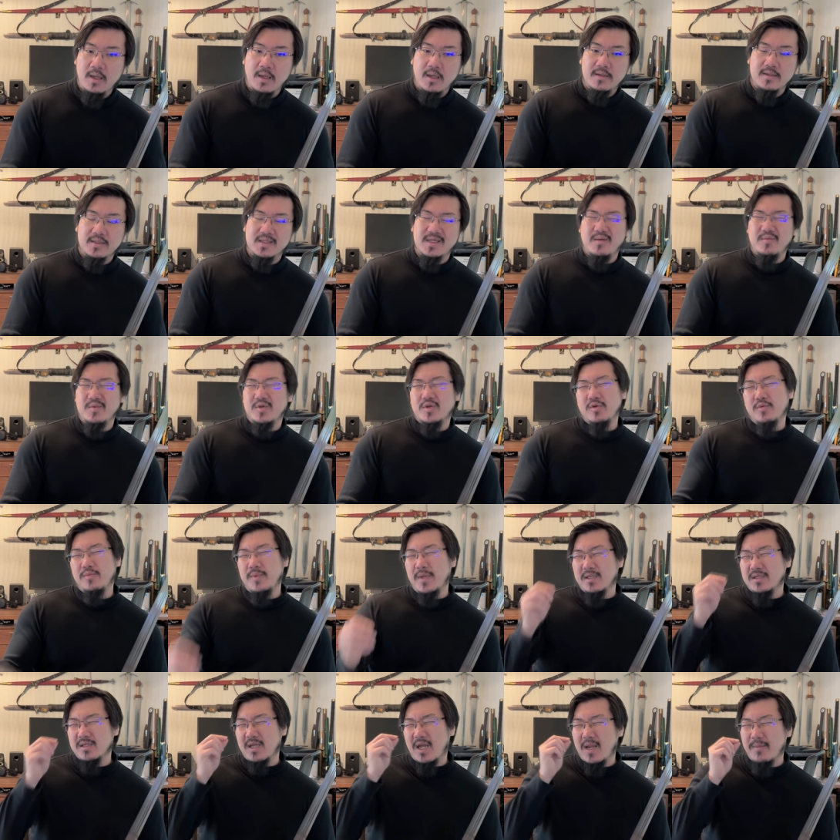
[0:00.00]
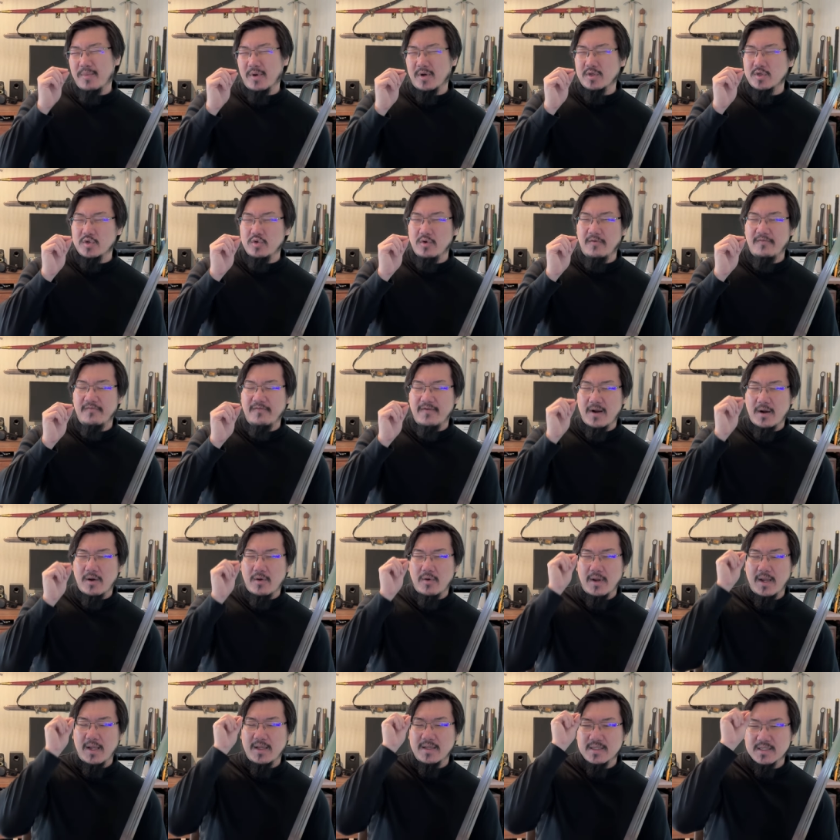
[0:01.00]
They seem to be tapered to a
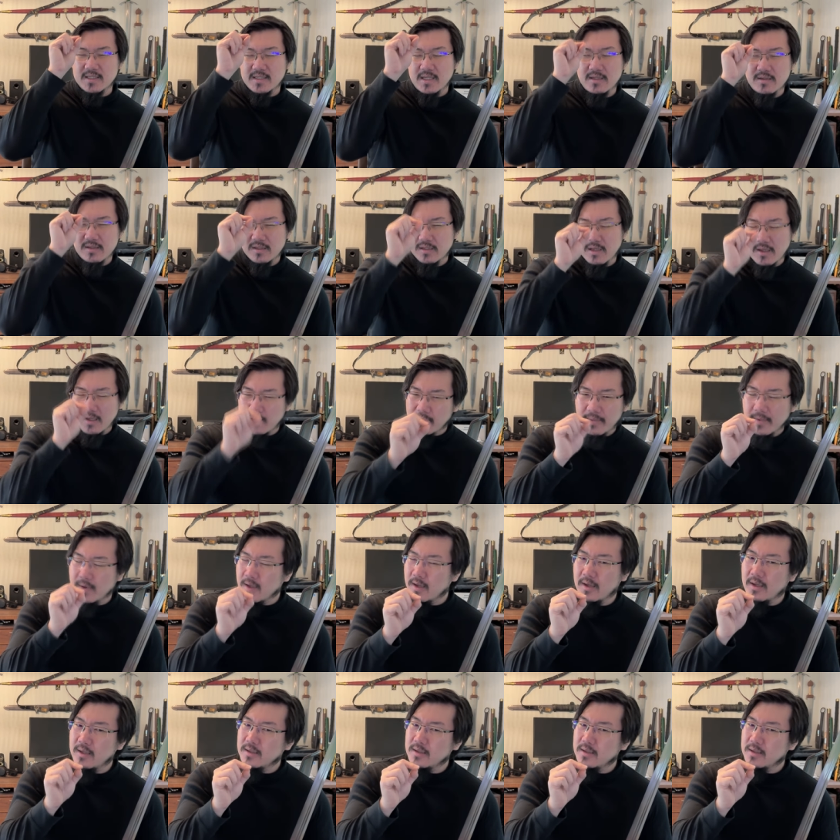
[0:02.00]
very thin tip.